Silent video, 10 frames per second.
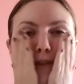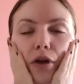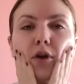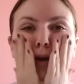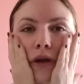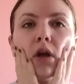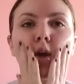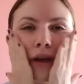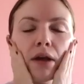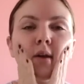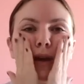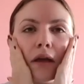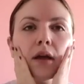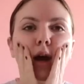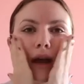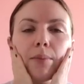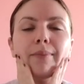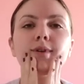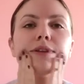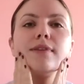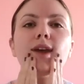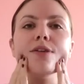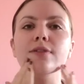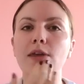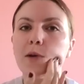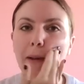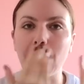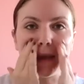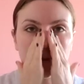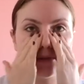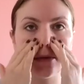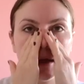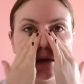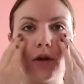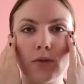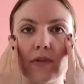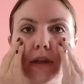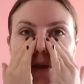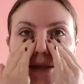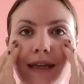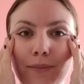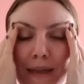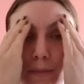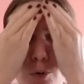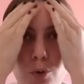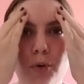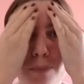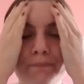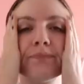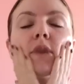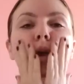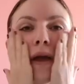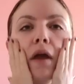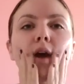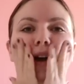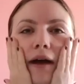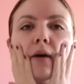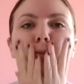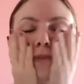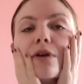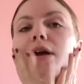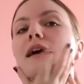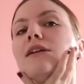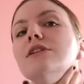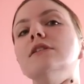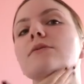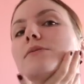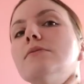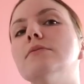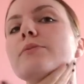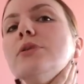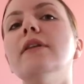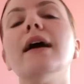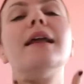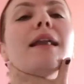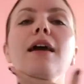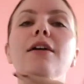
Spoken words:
so I'm saving your ears and hopefully you can hear me more. So I kind of just put that in